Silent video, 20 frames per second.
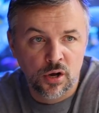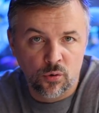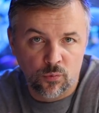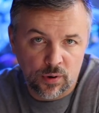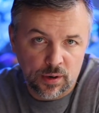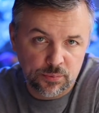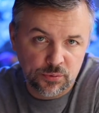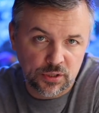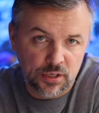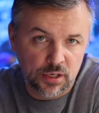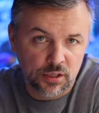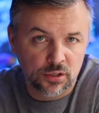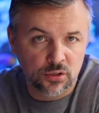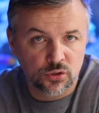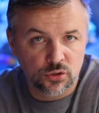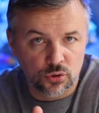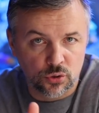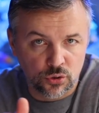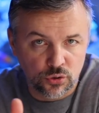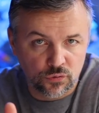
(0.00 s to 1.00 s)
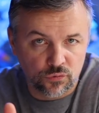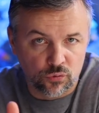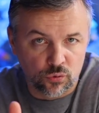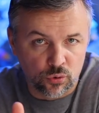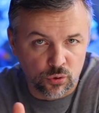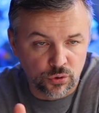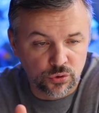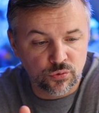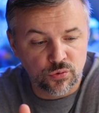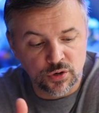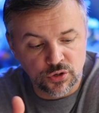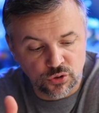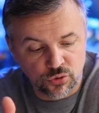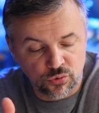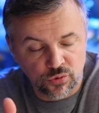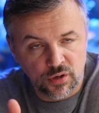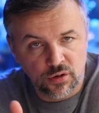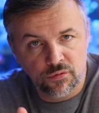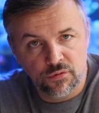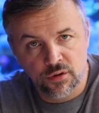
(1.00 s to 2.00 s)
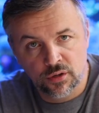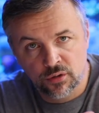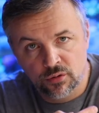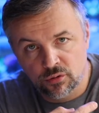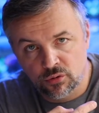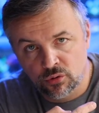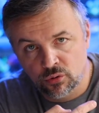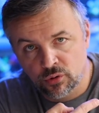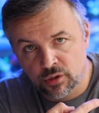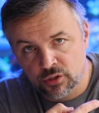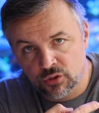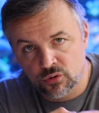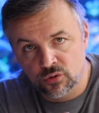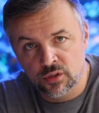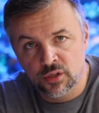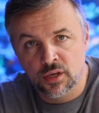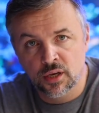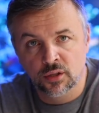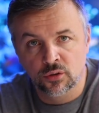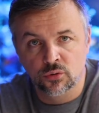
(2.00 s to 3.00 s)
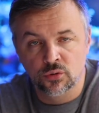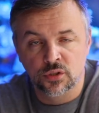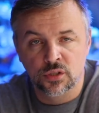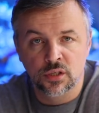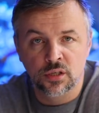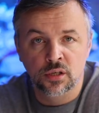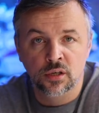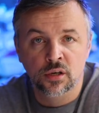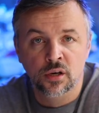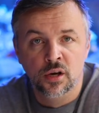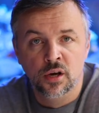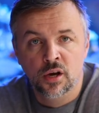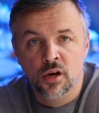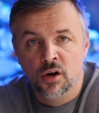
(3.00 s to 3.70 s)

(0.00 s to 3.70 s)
website and search for Treasure Reef, and you'll actually get to see